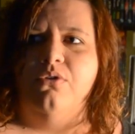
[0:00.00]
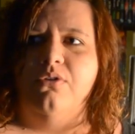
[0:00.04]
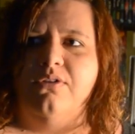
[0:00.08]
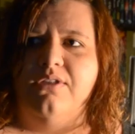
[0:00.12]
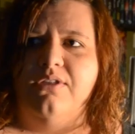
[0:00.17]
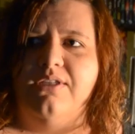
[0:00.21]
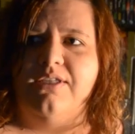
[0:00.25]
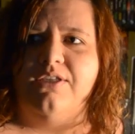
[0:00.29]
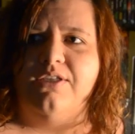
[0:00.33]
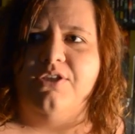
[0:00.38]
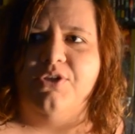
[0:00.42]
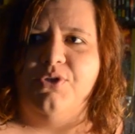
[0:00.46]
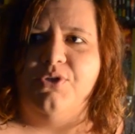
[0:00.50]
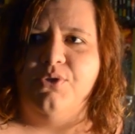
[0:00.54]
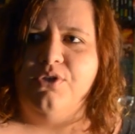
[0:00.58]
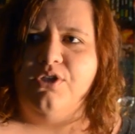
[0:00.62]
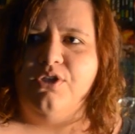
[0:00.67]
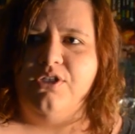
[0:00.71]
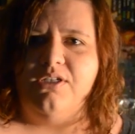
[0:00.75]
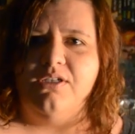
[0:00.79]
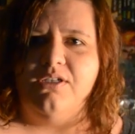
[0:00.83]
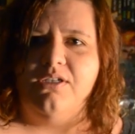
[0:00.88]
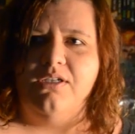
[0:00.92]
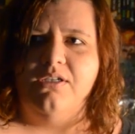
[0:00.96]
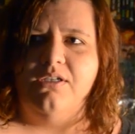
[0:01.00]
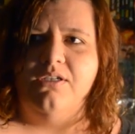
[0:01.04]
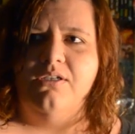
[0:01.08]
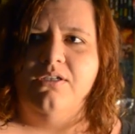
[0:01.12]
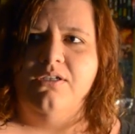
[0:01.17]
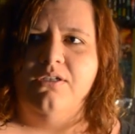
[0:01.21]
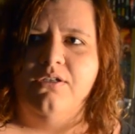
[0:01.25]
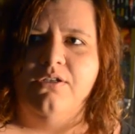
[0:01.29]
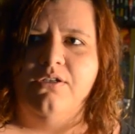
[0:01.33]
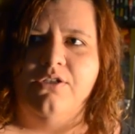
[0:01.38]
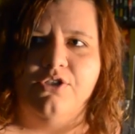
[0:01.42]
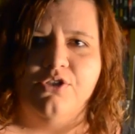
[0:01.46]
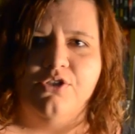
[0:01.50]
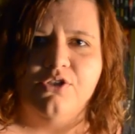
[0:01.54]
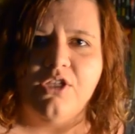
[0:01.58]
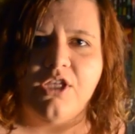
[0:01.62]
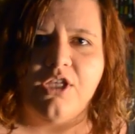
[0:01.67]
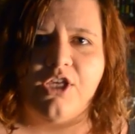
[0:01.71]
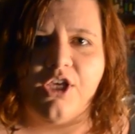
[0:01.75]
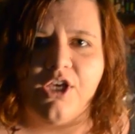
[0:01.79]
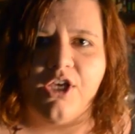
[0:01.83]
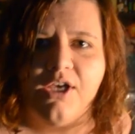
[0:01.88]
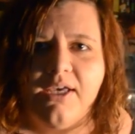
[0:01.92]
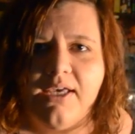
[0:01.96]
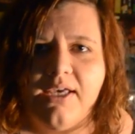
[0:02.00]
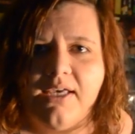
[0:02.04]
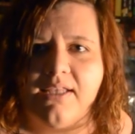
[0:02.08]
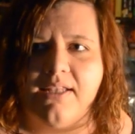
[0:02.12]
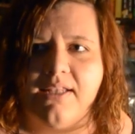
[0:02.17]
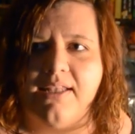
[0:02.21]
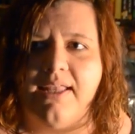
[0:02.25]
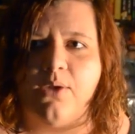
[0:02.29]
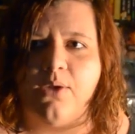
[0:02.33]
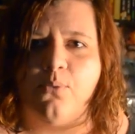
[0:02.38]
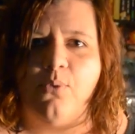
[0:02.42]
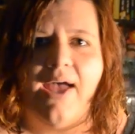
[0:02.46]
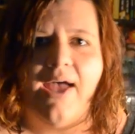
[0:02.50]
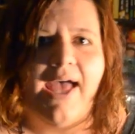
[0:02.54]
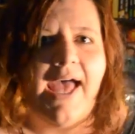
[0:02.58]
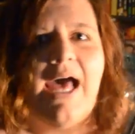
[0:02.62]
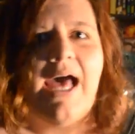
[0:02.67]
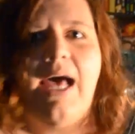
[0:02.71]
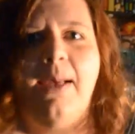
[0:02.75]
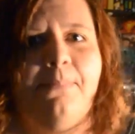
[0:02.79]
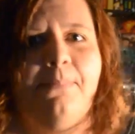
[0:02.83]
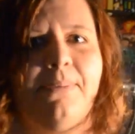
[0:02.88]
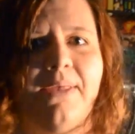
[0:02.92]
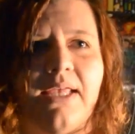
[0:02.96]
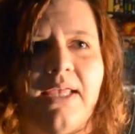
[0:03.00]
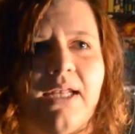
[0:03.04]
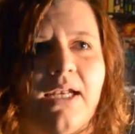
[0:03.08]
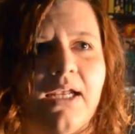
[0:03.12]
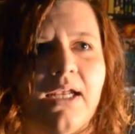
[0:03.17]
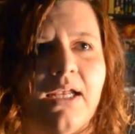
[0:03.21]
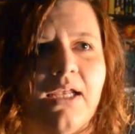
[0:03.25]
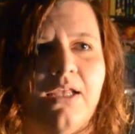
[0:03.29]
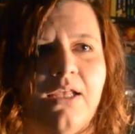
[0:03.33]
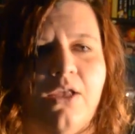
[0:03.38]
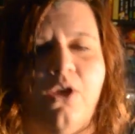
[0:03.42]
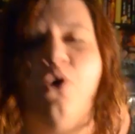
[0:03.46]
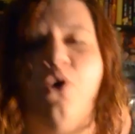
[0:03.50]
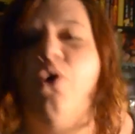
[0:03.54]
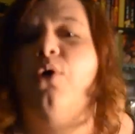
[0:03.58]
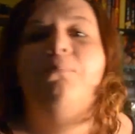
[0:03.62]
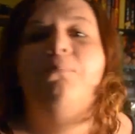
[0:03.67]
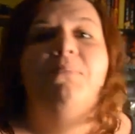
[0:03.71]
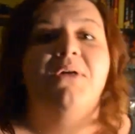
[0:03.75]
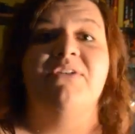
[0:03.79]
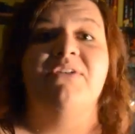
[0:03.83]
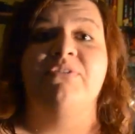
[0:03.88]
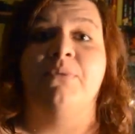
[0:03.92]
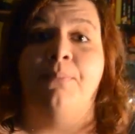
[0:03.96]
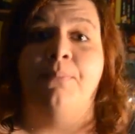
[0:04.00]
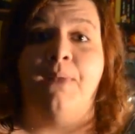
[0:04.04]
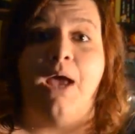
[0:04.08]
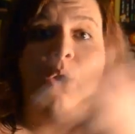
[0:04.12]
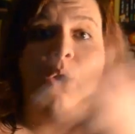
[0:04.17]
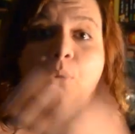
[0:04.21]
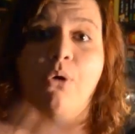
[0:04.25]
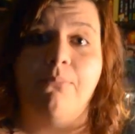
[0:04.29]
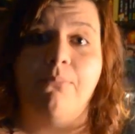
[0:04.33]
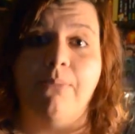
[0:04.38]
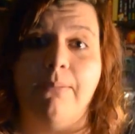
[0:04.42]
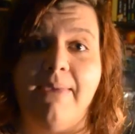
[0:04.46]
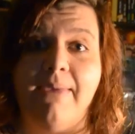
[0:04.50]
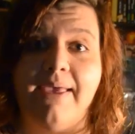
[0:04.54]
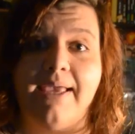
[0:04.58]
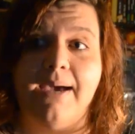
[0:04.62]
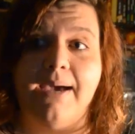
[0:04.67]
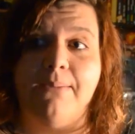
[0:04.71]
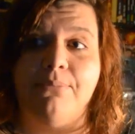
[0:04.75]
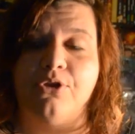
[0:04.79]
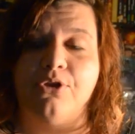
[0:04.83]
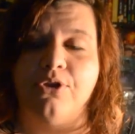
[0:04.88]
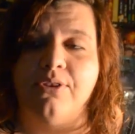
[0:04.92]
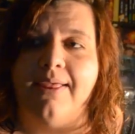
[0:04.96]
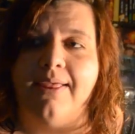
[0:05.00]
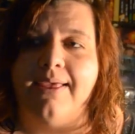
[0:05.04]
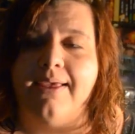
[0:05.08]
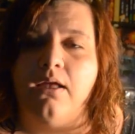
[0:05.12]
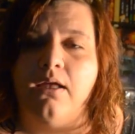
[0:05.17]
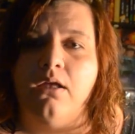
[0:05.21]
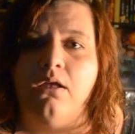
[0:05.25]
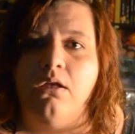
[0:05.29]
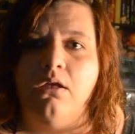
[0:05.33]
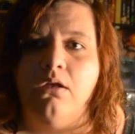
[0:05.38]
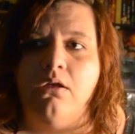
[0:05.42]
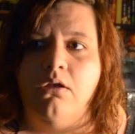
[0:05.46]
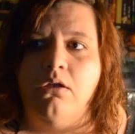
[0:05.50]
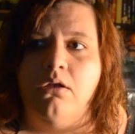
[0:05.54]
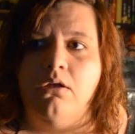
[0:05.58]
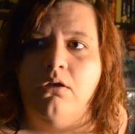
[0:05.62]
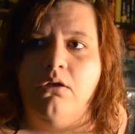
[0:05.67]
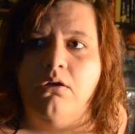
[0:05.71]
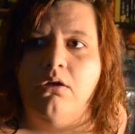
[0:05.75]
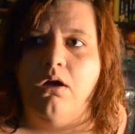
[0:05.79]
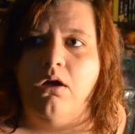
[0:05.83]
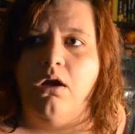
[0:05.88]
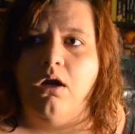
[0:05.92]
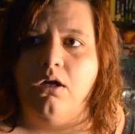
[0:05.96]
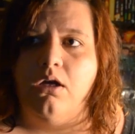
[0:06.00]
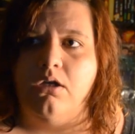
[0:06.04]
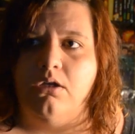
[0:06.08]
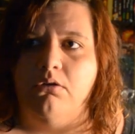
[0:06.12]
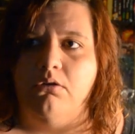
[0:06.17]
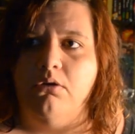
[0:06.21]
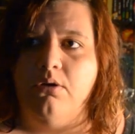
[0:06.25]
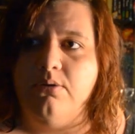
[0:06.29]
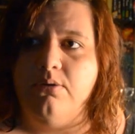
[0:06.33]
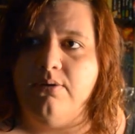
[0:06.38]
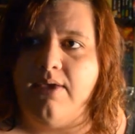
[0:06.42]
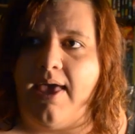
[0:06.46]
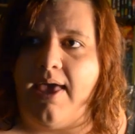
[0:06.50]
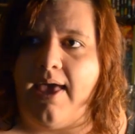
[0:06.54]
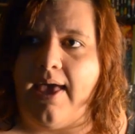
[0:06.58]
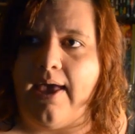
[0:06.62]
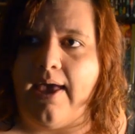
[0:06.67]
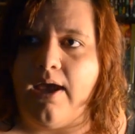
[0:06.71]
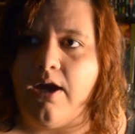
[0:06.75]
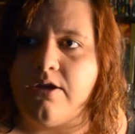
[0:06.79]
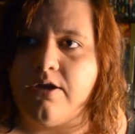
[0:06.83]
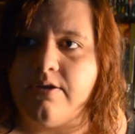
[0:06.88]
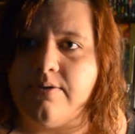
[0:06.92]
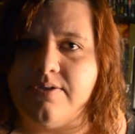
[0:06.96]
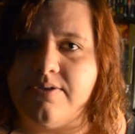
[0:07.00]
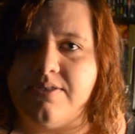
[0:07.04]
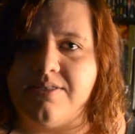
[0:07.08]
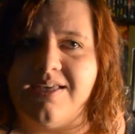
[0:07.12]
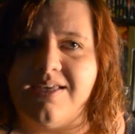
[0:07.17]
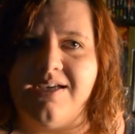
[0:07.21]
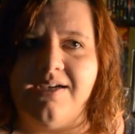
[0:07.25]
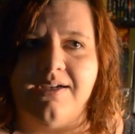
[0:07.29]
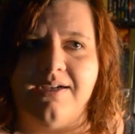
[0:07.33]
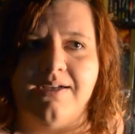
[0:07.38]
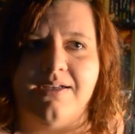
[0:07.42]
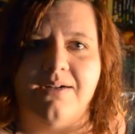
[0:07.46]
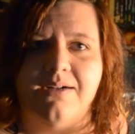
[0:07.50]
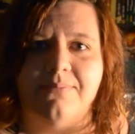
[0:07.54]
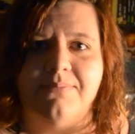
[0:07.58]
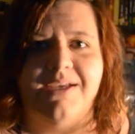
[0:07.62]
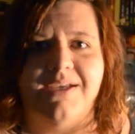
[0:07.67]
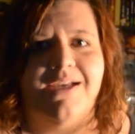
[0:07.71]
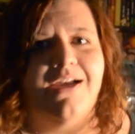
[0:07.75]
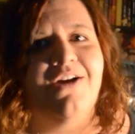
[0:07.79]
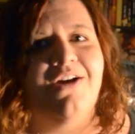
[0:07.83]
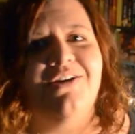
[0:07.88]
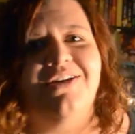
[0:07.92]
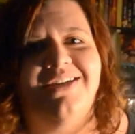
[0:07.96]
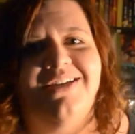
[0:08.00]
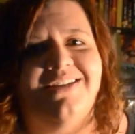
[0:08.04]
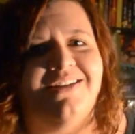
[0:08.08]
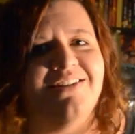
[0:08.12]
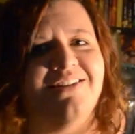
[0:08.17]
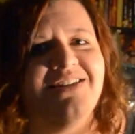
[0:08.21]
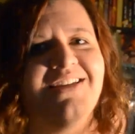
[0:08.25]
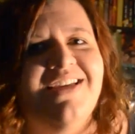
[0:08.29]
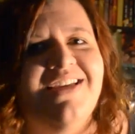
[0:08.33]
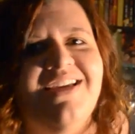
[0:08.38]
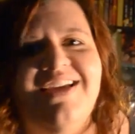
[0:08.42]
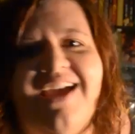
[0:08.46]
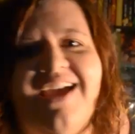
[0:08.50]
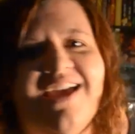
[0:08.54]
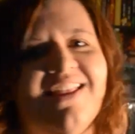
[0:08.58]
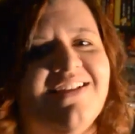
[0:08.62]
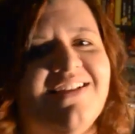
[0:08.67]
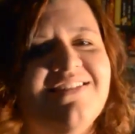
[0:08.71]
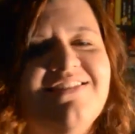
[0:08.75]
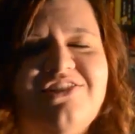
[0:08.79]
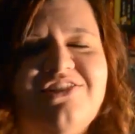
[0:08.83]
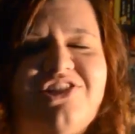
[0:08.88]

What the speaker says: like you look good, like what happened? But if I'm not wearing my makeup, they're like, are you okay? Are you sick? And I'm like, oh, this is